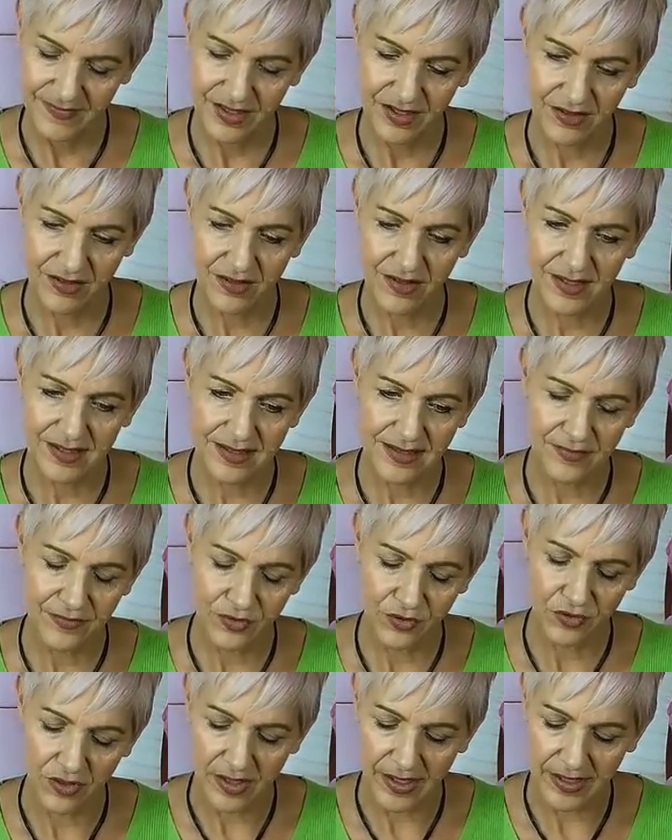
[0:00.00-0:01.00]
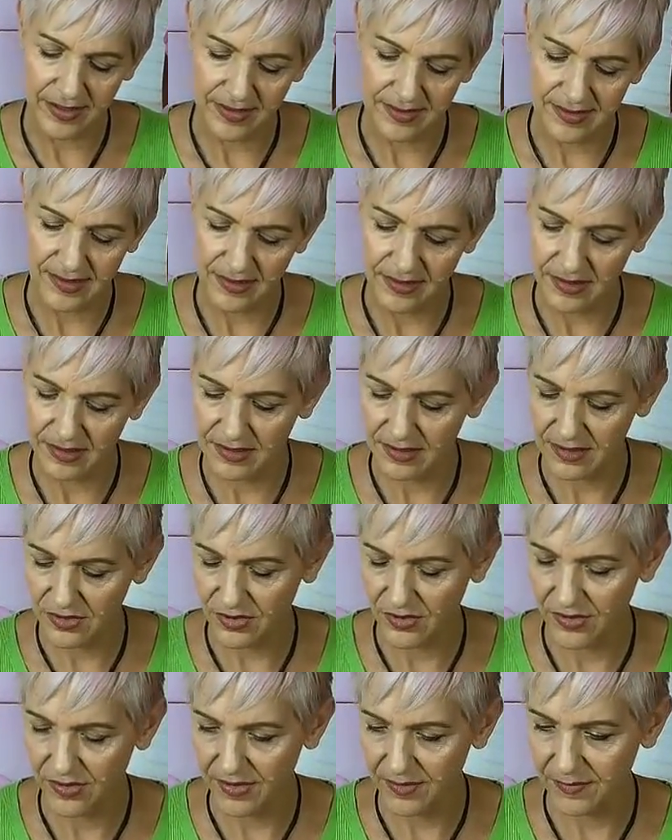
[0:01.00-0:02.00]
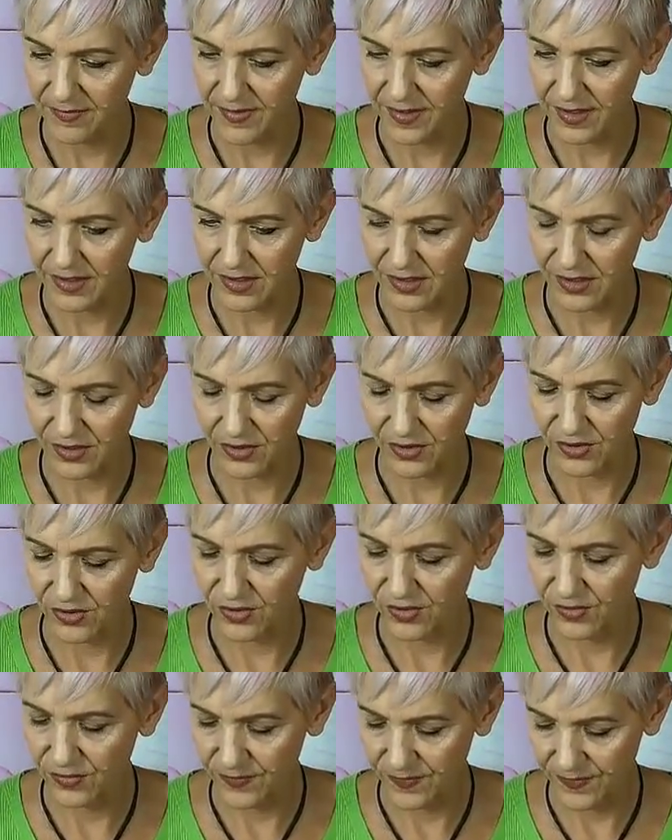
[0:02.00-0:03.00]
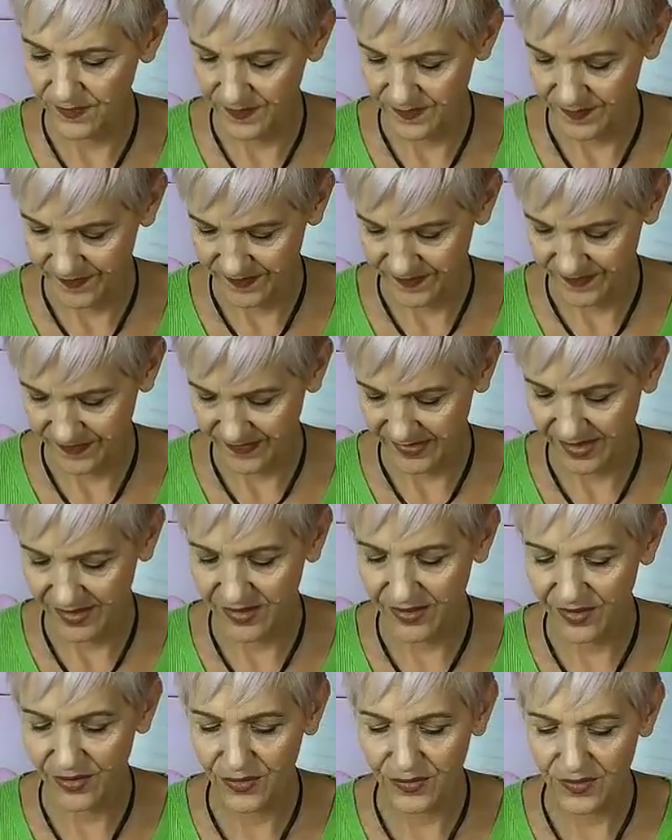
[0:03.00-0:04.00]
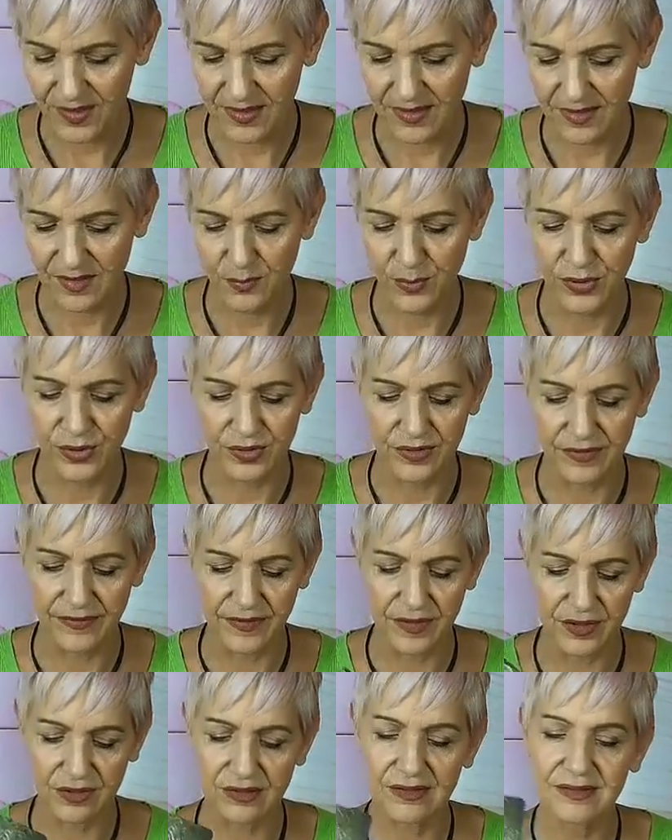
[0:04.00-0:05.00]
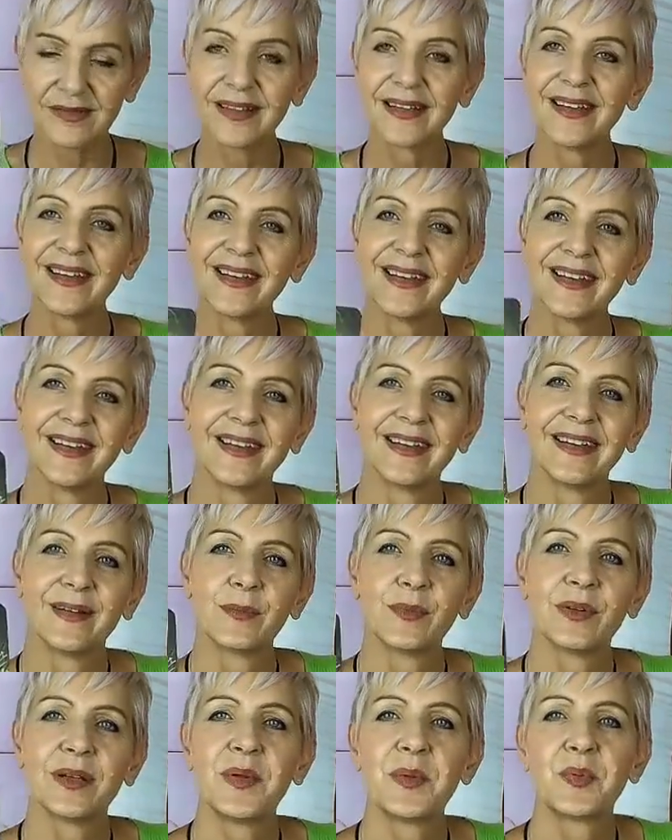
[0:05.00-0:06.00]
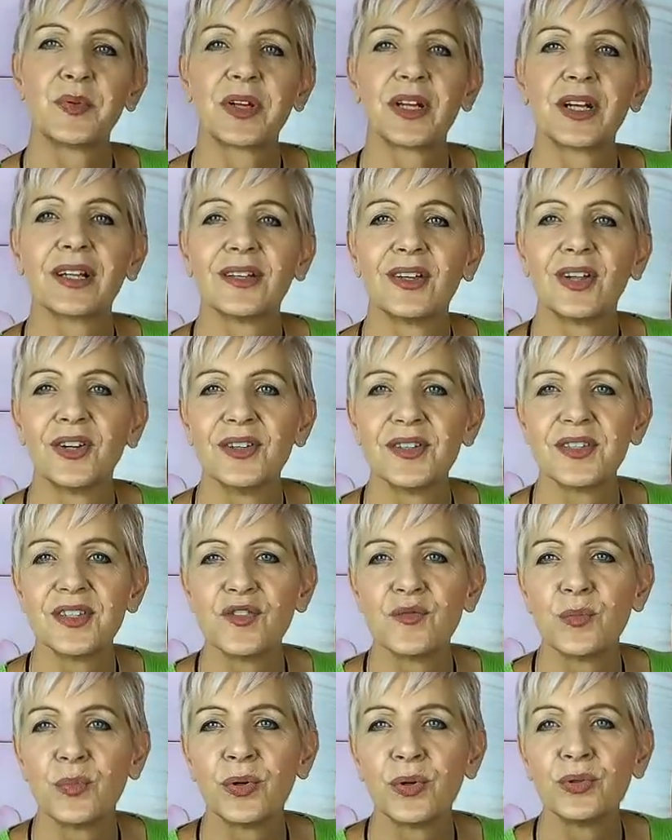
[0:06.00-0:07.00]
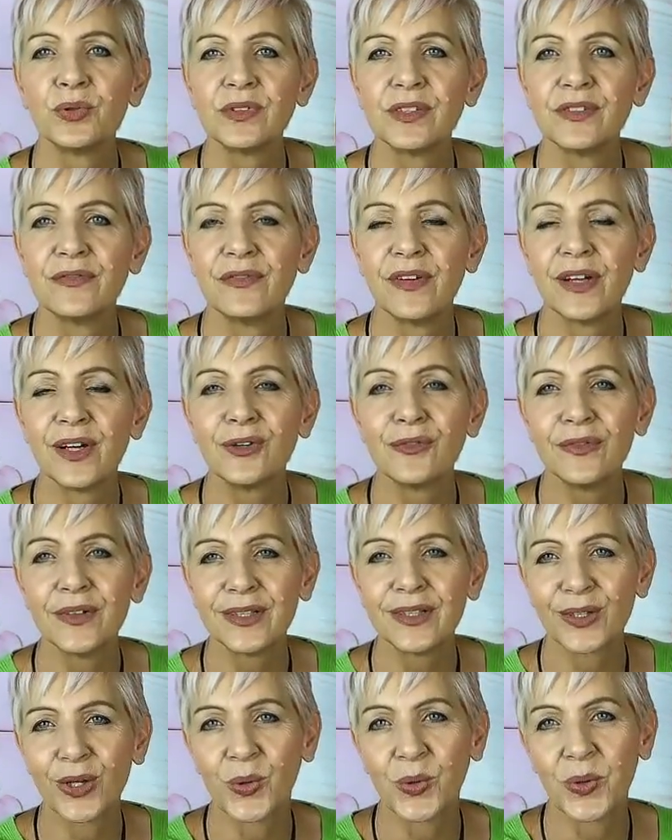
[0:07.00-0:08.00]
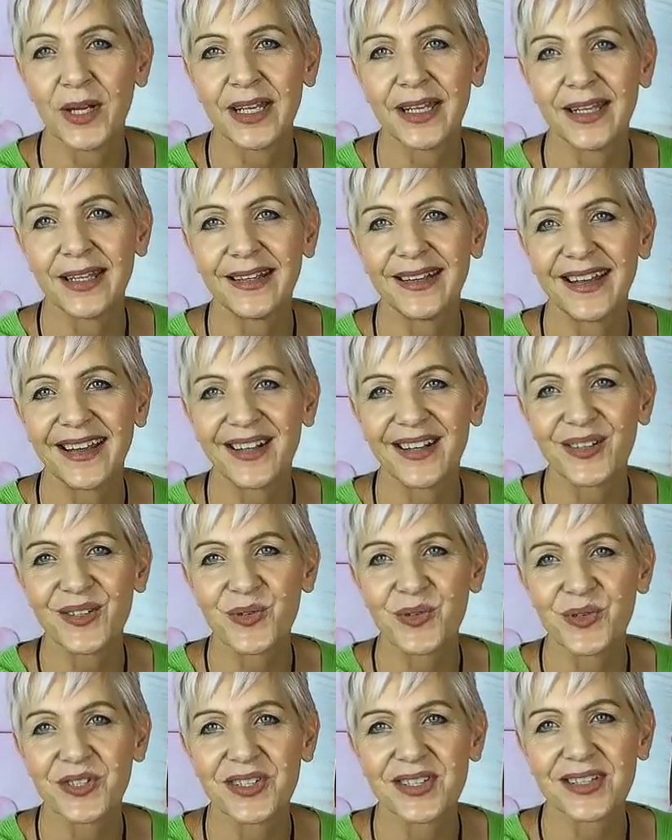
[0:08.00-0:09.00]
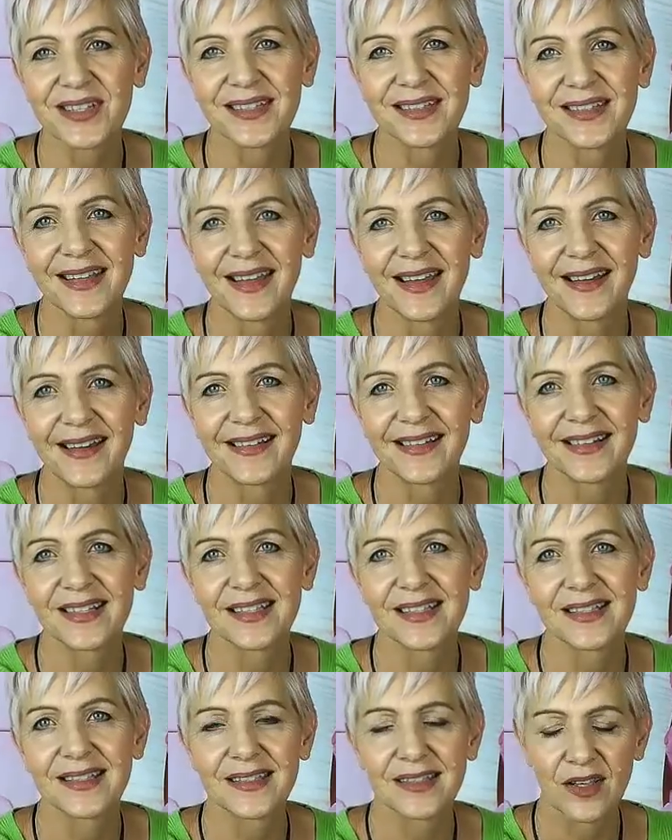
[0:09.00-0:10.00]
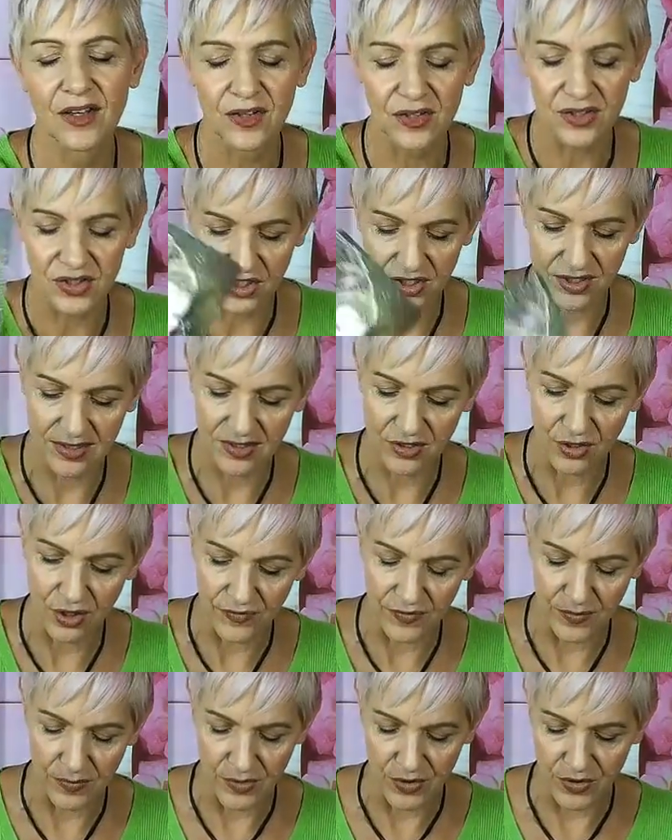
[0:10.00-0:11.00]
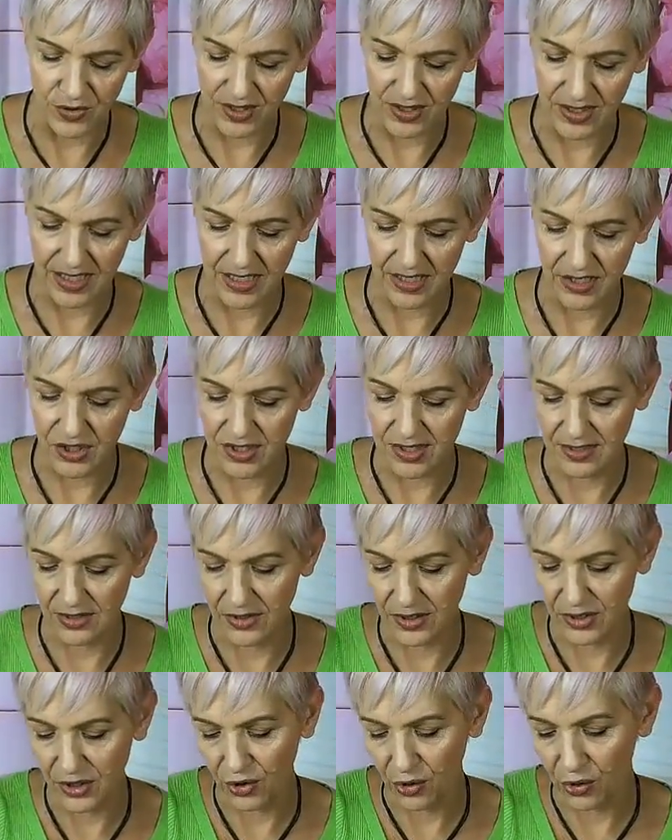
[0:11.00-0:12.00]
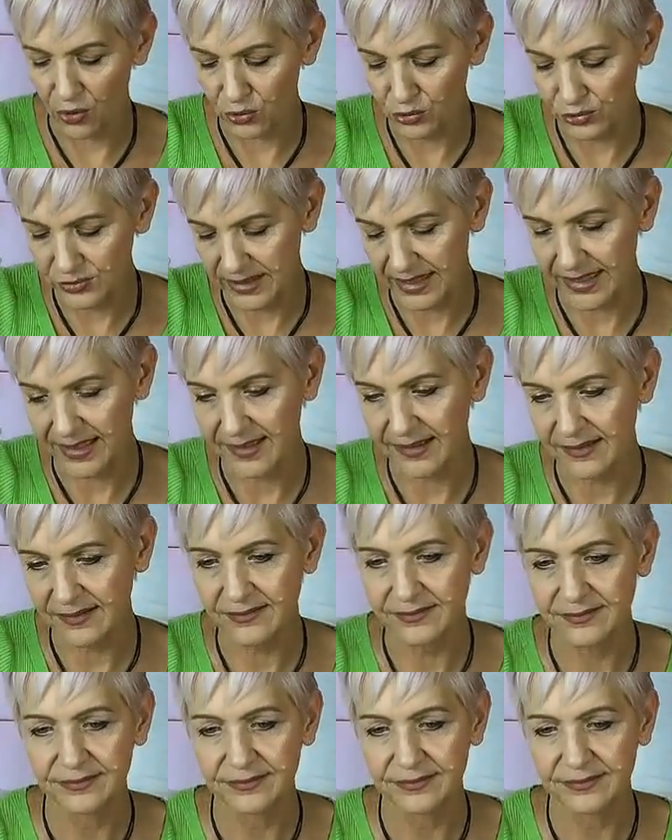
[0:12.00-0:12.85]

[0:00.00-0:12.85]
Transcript: Highest level guidance at this time. Thank you. Oh, this is beautiful. Let me bring it close. You've pulled the Velvet Queen. How gorgeous is that? Such soft, muted energies. A lot of gold there.